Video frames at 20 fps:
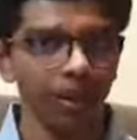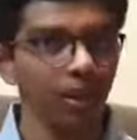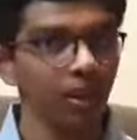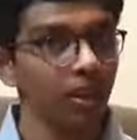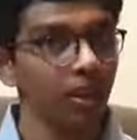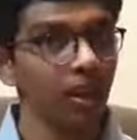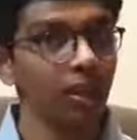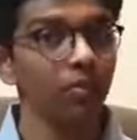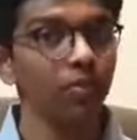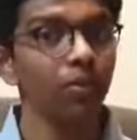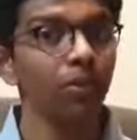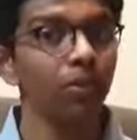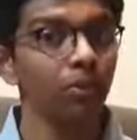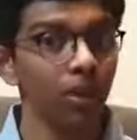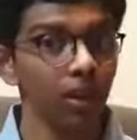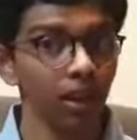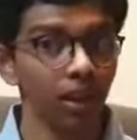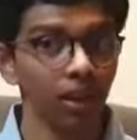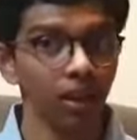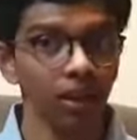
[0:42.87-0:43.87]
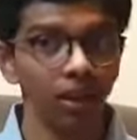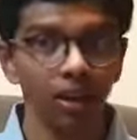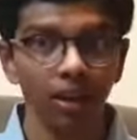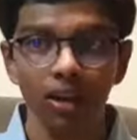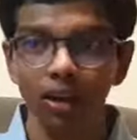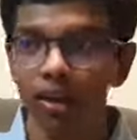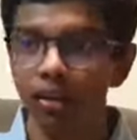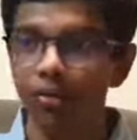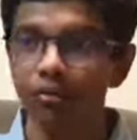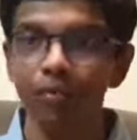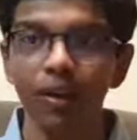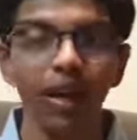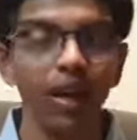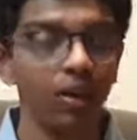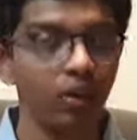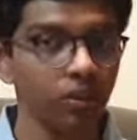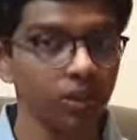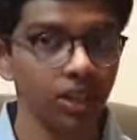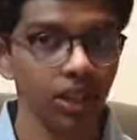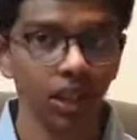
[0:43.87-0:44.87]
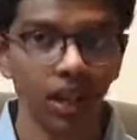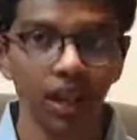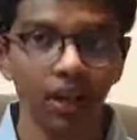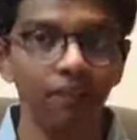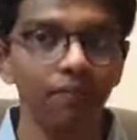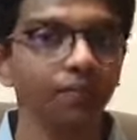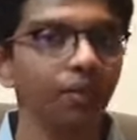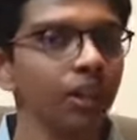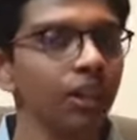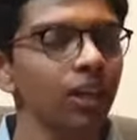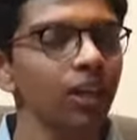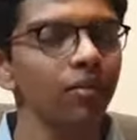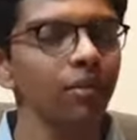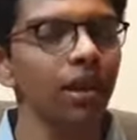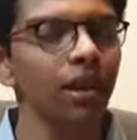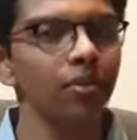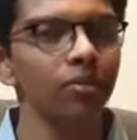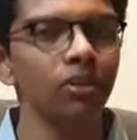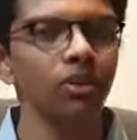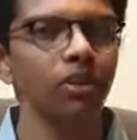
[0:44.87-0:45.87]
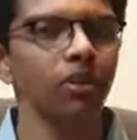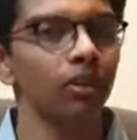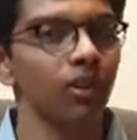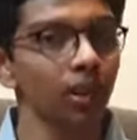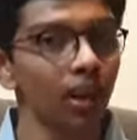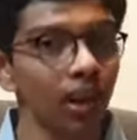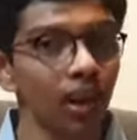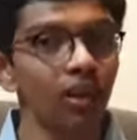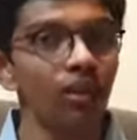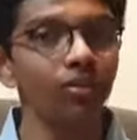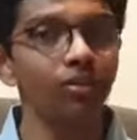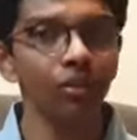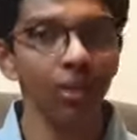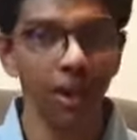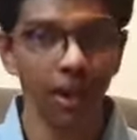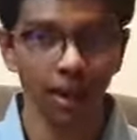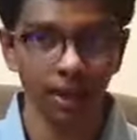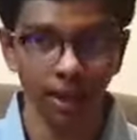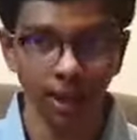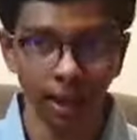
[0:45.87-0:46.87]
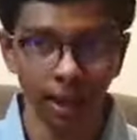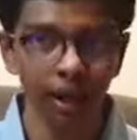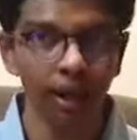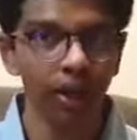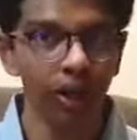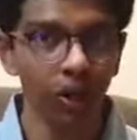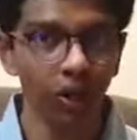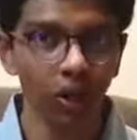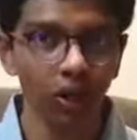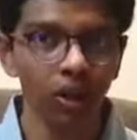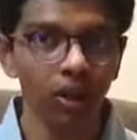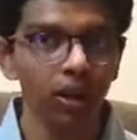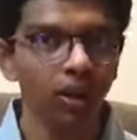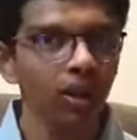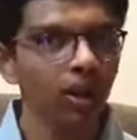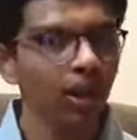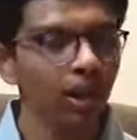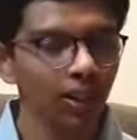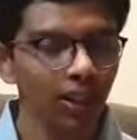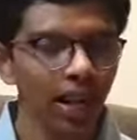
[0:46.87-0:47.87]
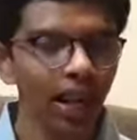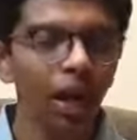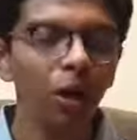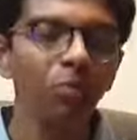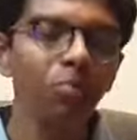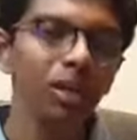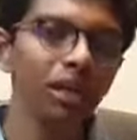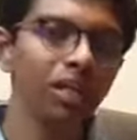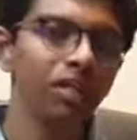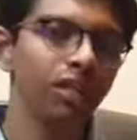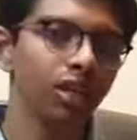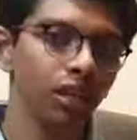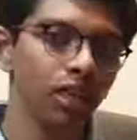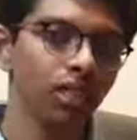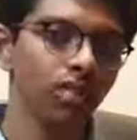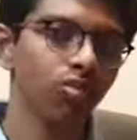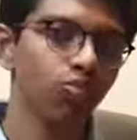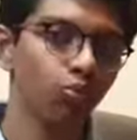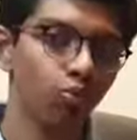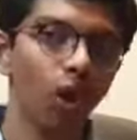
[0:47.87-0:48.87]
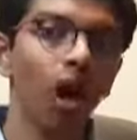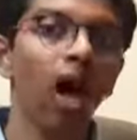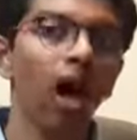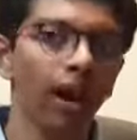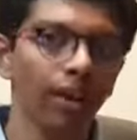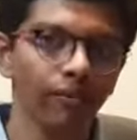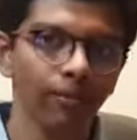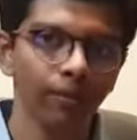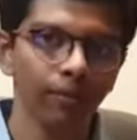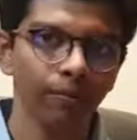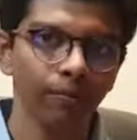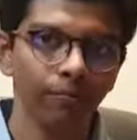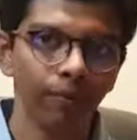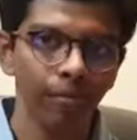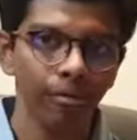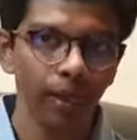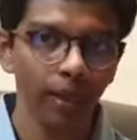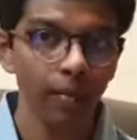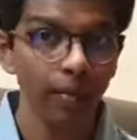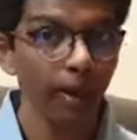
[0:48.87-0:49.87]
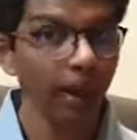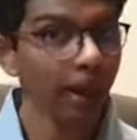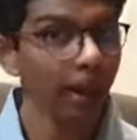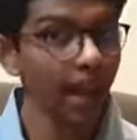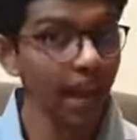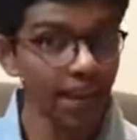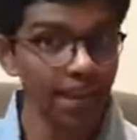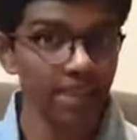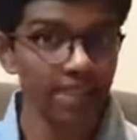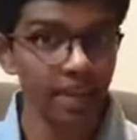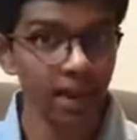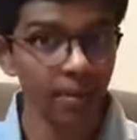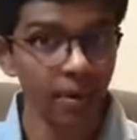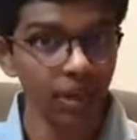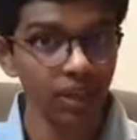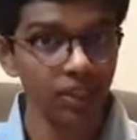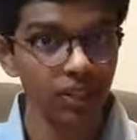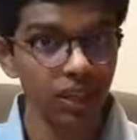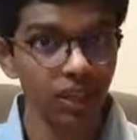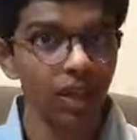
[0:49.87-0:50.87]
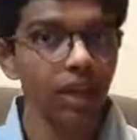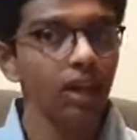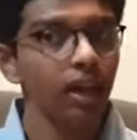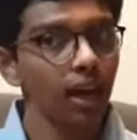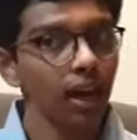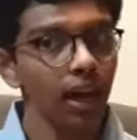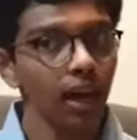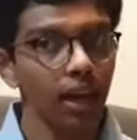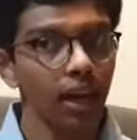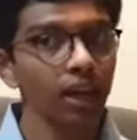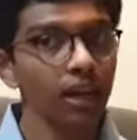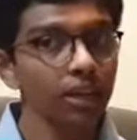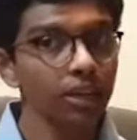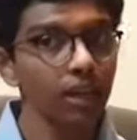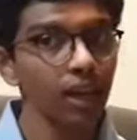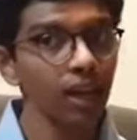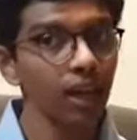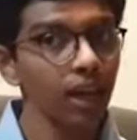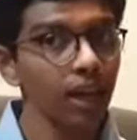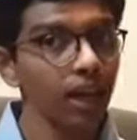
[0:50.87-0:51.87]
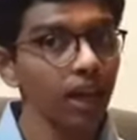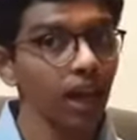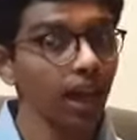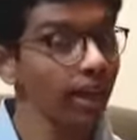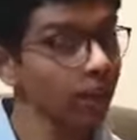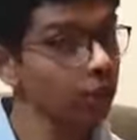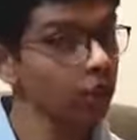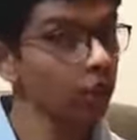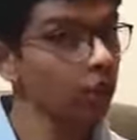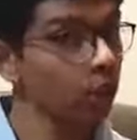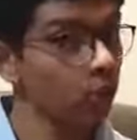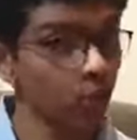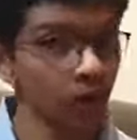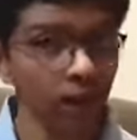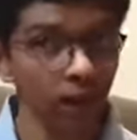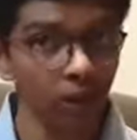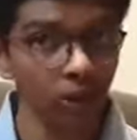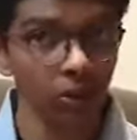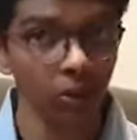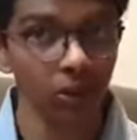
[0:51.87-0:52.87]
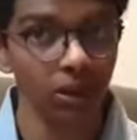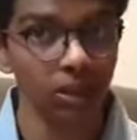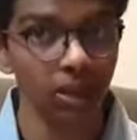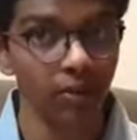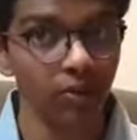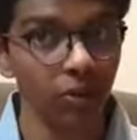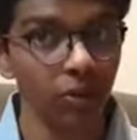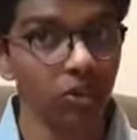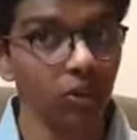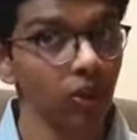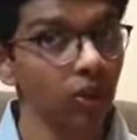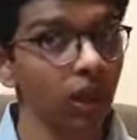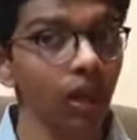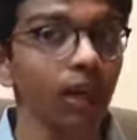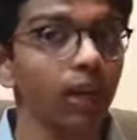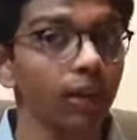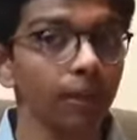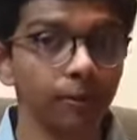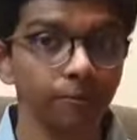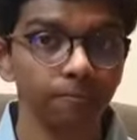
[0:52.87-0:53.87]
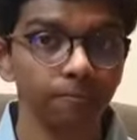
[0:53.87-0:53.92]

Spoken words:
The community, the faculty, and Vandana ma'am's love and care allowed me to thrive in my academics and in extracurricular endeavors alike.